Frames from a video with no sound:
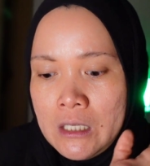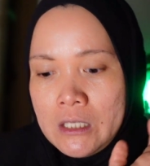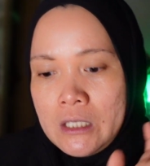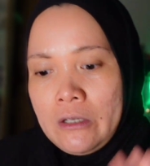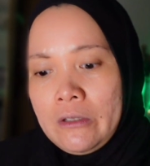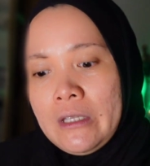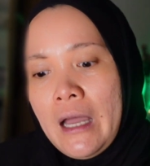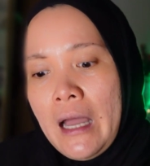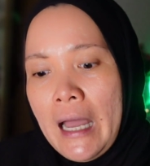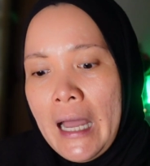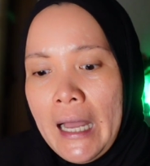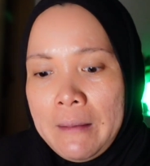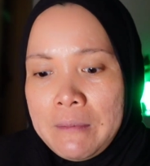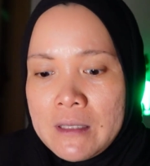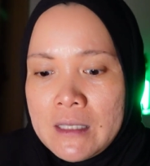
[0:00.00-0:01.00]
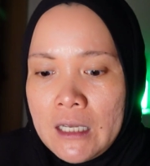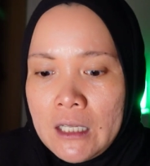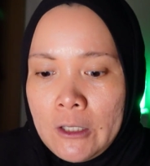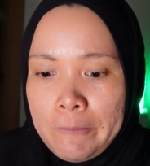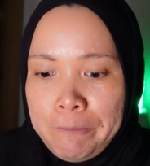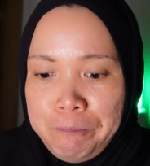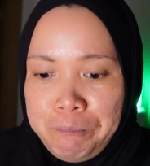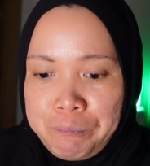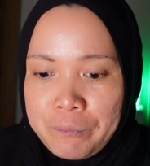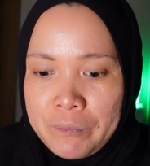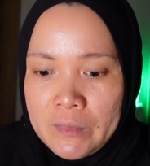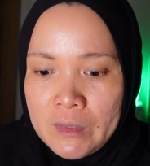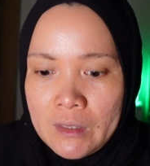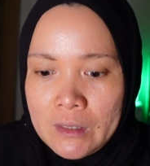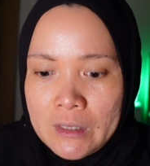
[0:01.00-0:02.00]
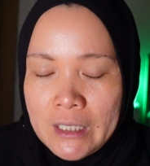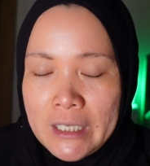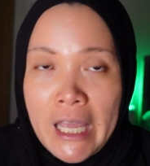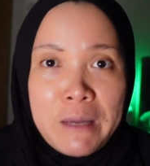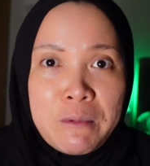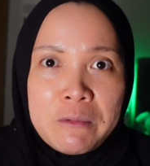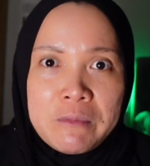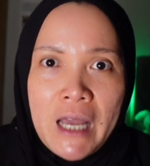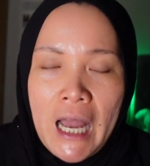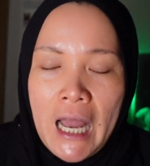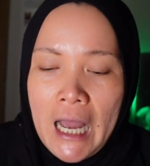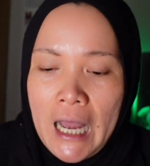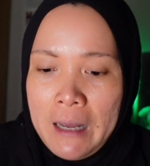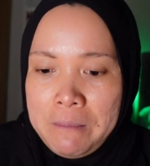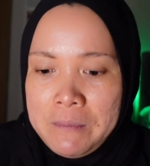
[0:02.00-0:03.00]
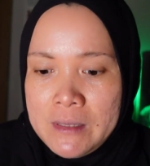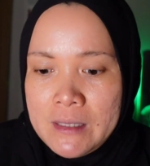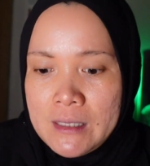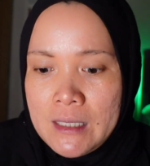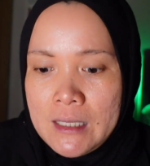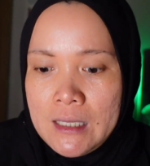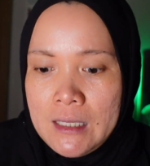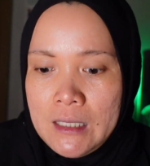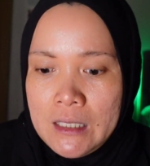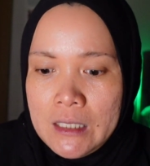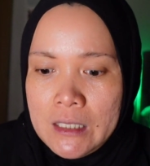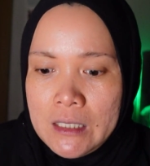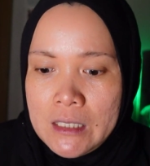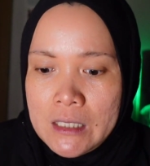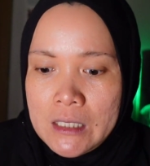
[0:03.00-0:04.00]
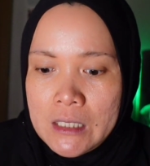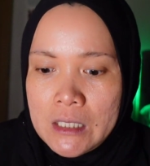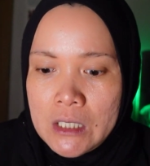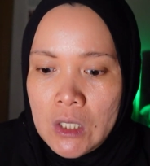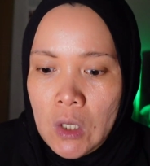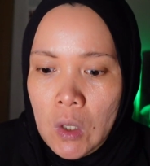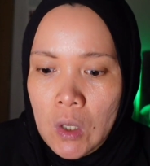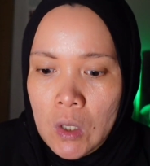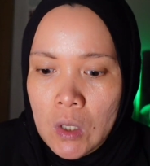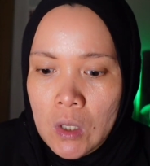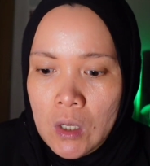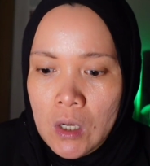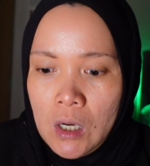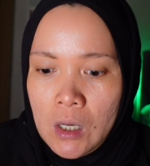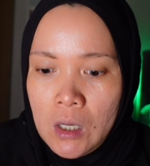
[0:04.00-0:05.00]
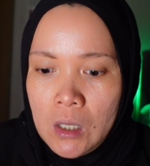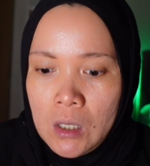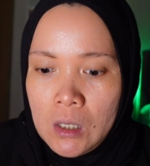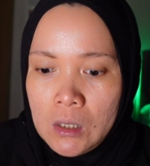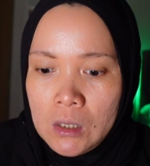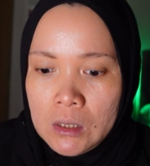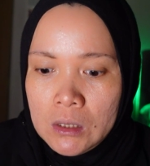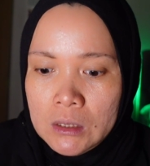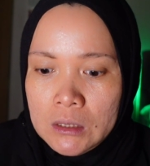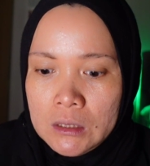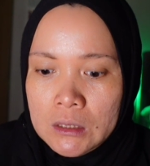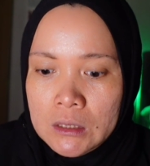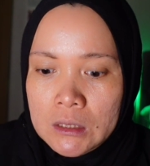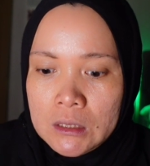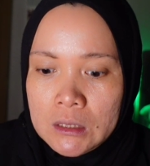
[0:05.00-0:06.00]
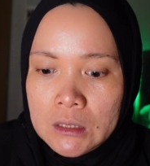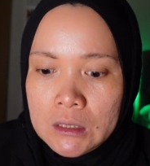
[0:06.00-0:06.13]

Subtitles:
So the apps that, the name of the apps is called